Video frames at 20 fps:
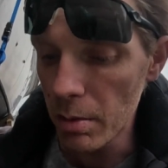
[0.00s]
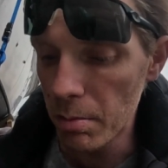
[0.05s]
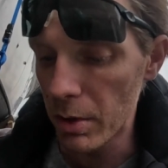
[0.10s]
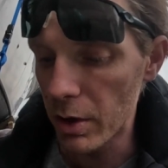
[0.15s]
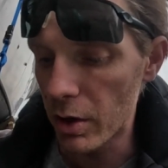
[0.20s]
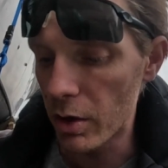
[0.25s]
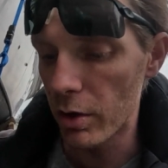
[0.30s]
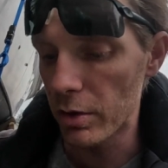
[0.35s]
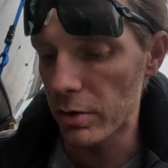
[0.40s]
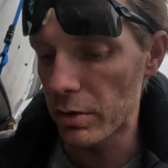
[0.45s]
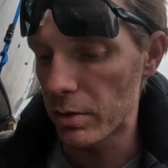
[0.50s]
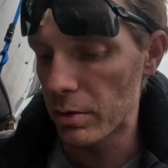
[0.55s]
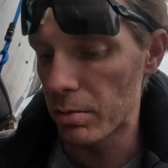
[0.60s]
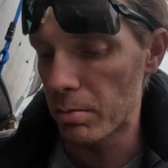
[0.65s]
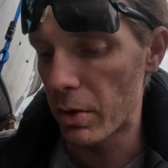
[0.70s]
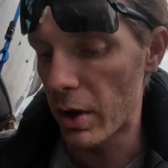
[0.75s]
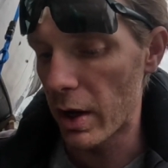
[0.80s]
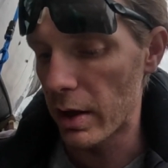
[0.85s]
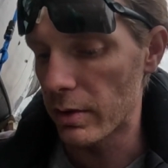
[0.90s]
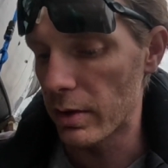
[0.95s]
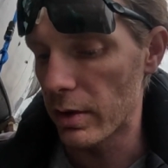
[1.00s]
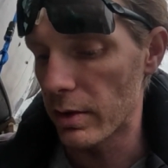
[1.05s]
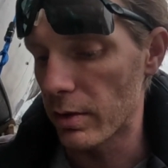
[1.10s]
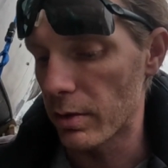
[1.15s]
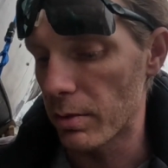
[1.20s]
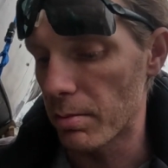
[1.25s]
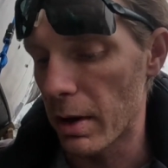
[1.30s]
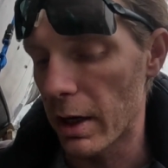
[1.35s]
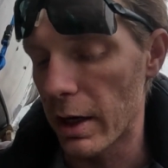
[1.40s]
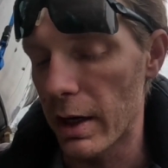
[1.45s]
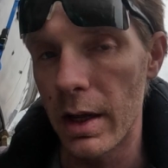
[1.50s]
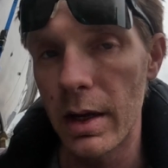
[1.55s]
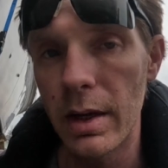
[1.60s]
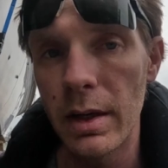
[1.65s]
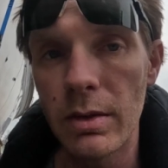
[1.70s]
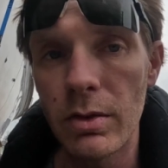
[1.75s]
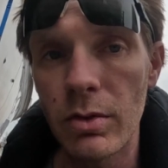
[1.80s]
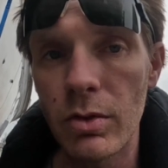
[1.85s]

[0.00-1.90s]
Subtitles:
because brass isn't magnetic.